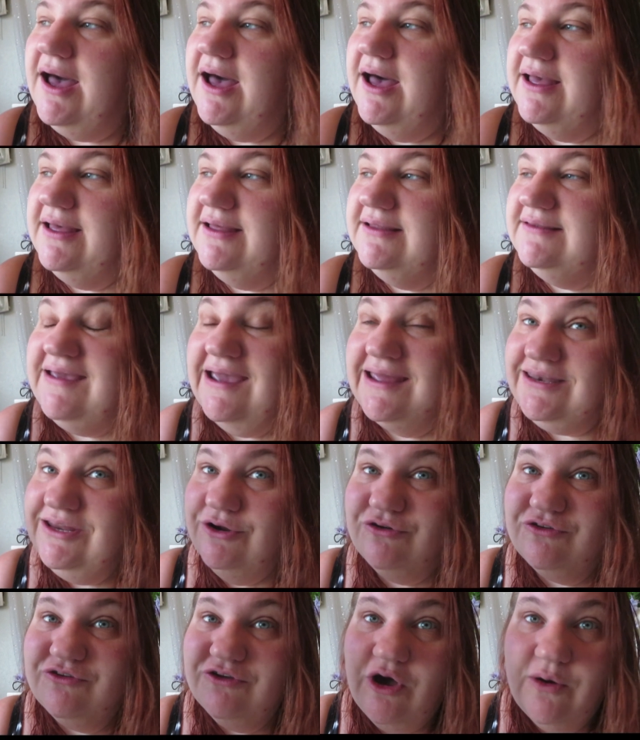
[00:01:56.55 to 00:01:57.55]
uh, 10
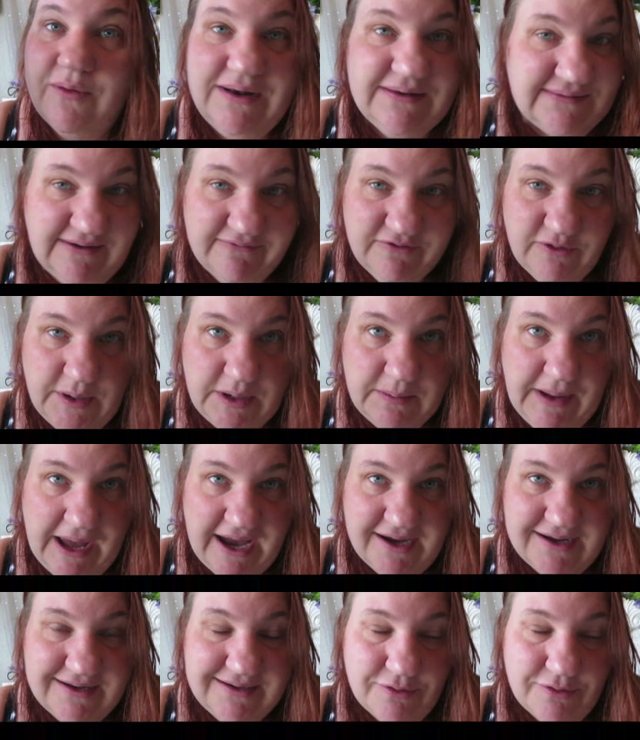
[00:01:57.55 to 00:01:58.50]
years ago and it's never been back.